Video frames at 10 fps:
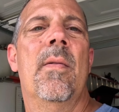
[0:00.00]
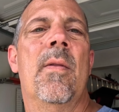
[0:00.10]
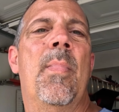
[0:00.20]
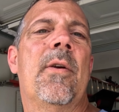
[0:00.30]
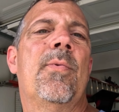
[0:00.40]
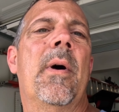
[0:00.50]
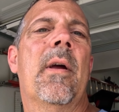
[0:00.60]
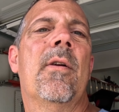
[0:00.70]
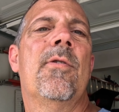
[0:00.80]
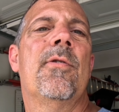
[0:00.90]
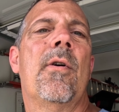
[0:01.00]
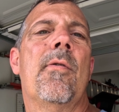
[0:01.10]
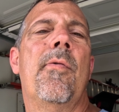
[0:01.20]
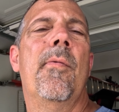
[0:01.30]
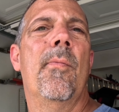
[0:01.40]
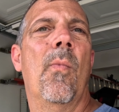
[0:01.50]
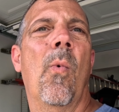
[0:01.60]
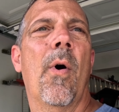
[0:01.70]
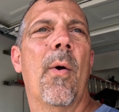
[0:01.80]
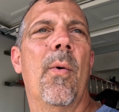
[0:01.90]
the best way to conserve
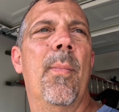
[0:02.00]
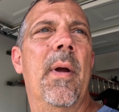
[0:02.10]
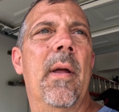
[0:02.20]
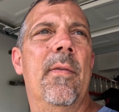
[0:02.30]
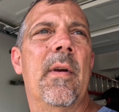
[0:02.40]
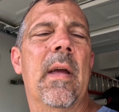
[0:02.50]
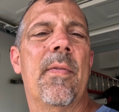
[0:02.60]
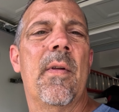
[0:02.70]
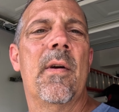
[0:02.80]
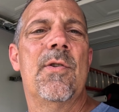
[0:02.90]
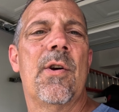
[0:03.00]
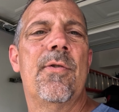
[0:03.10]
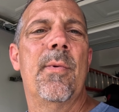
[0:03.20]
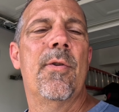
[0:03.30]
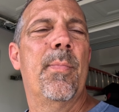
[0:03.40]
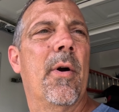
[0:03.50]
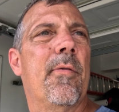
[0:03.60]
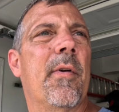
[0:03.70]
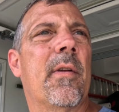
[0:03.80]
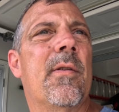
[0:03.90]
water would be to get the adjustments
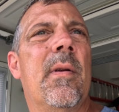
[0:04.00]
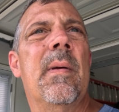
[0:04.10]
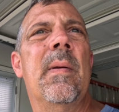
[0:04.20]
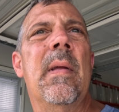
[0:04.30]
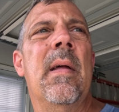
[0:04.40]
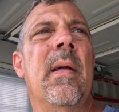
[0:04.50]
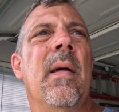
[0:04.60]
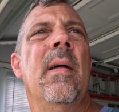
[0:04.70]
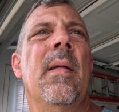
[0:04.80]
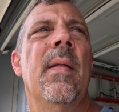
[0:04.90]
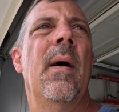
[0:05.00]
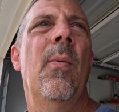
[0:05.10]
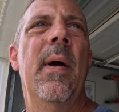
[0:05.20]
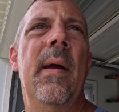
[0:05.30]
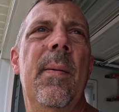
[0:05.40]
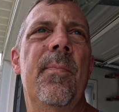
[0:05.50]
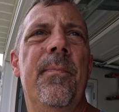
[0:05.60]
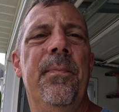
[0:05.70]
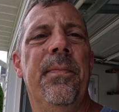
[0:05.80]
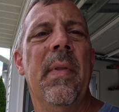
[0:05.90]
perfect that way
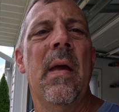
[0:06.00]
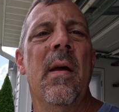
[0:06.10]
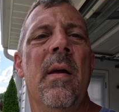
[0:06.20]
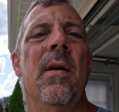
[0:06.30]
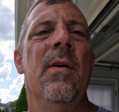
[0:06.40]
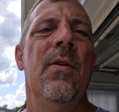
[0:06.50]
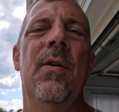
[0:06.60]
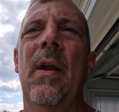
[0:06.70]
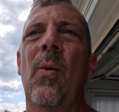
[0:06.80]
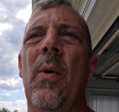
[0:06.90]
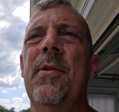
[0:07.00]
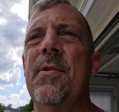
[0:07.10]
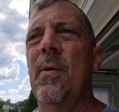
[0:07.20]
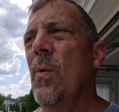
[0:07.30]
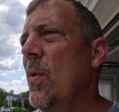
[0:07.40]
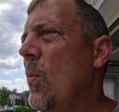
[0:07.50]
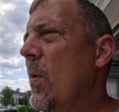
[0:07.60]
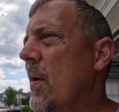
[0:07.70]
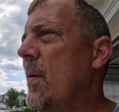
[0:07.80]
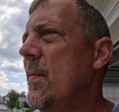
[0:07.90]
you're not wasting all the
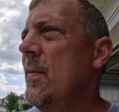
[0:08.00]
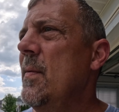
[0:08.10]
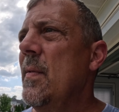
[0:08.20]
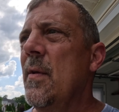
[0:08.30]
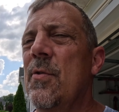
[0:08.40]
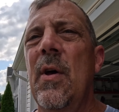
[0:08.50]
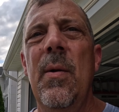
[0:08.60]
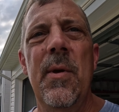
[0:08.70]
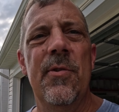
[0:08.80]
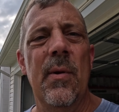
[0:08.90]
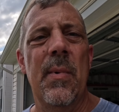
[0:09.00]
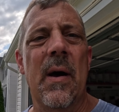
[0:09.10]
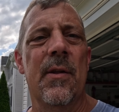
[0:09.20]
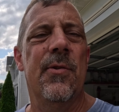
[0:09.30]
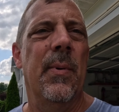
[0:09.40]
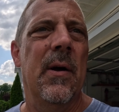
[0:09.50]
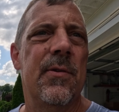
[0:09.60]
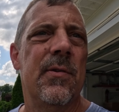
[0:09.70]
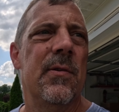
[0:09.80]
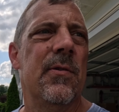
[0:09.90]
water. There's gonna be some hot
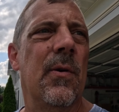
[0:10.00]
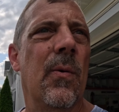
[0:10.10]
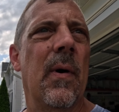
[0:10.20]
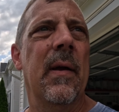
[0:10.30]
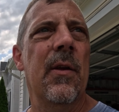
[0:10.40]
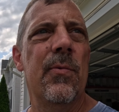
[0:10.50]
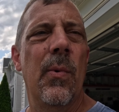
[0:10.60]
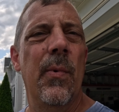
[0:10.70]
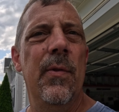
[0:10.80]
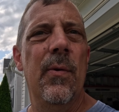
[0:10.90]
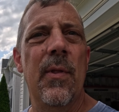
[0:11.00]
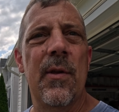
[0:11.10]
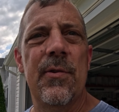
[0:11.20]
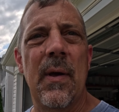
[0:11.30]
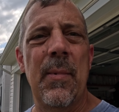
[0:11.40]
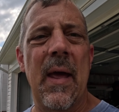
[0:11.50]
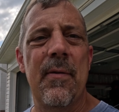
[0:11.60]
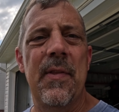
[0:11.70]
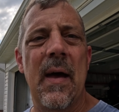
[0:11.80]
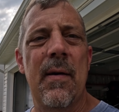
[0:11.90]
spots. So I guess when we do this, I'm gonna
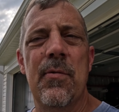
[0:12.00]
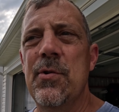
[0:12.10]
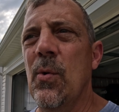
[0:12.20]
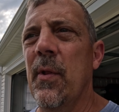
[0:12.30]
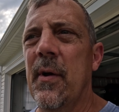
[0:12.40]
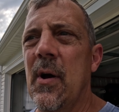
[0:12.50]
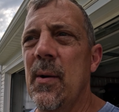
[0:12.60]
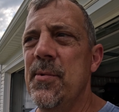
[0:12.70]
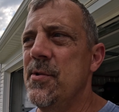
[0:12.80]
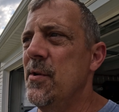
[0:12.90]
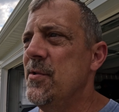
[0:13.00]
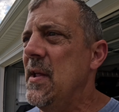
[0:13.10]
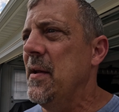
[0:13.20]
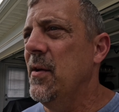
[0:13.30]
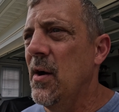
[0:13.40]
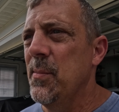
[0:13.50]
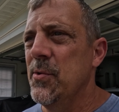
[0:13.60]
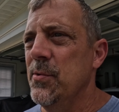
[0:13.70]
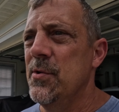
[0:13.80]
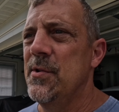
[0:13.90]
have to average all the cups. So there's 10
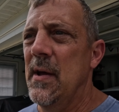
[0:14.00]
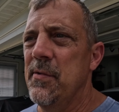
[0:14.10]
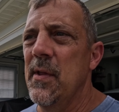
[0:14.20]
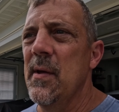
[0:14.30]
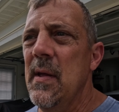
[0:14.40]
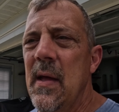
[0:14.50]
cups. We'll just have to